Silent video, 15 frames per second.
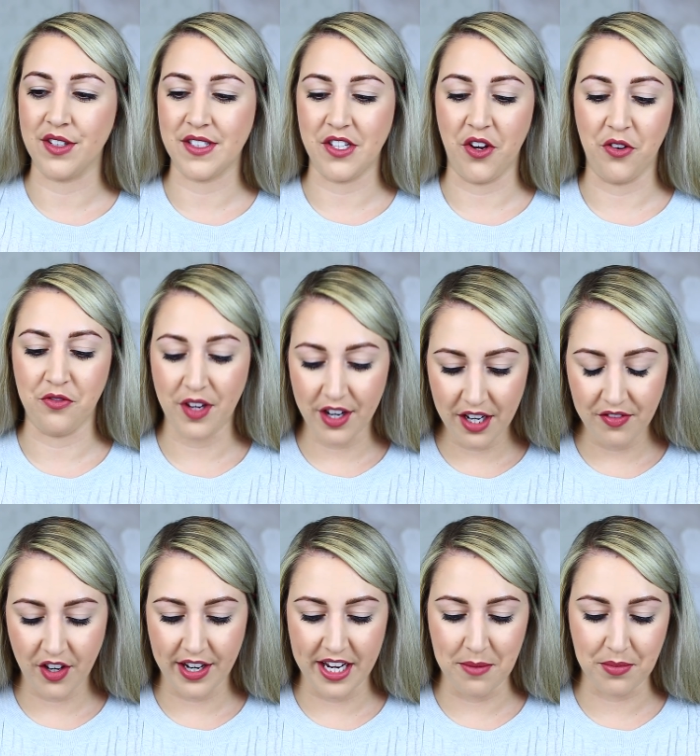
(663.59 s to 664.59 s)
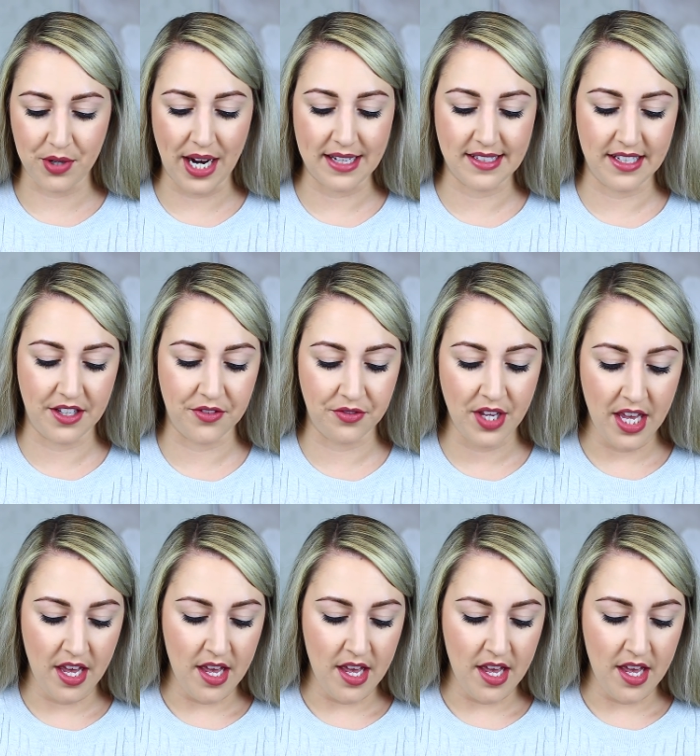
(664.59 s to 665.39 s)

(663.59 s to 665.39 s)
So very, very impressive.